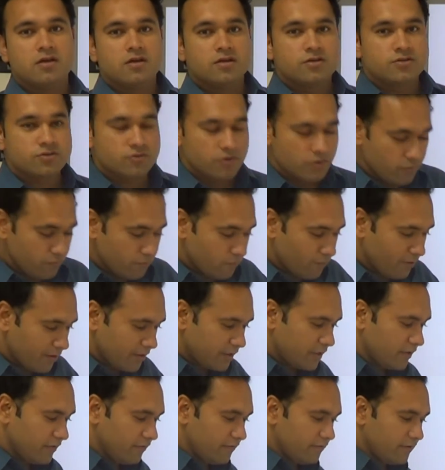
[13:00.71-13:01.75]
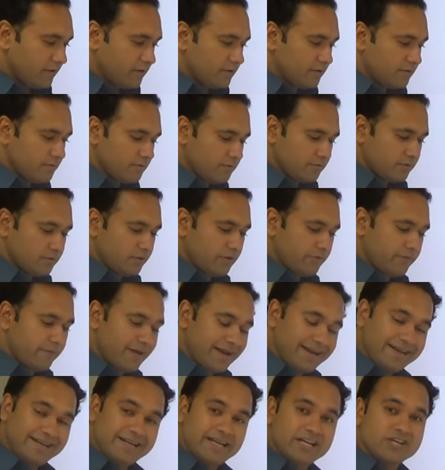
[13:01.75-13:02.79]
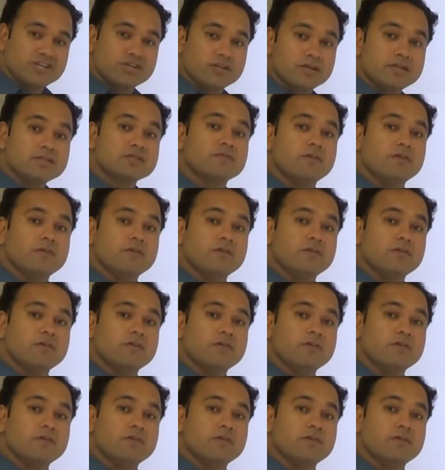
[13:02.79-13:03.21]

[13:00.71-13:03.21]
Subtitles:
So whatever the validations